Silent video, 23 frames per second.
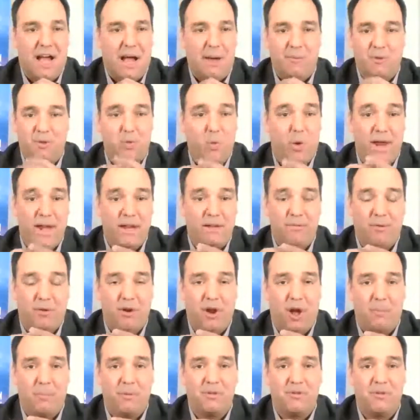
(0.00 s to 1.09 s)
I was waiting for
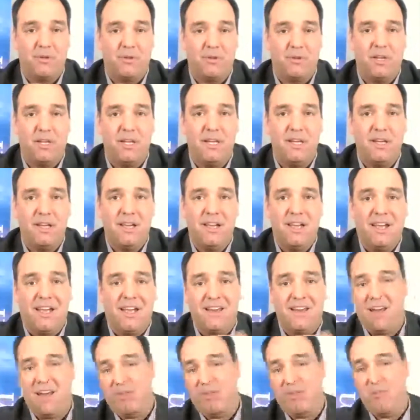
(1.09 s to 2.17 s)
an opportunity
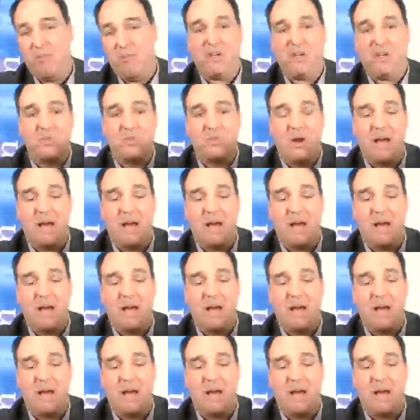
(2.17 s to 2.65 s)
and now the market's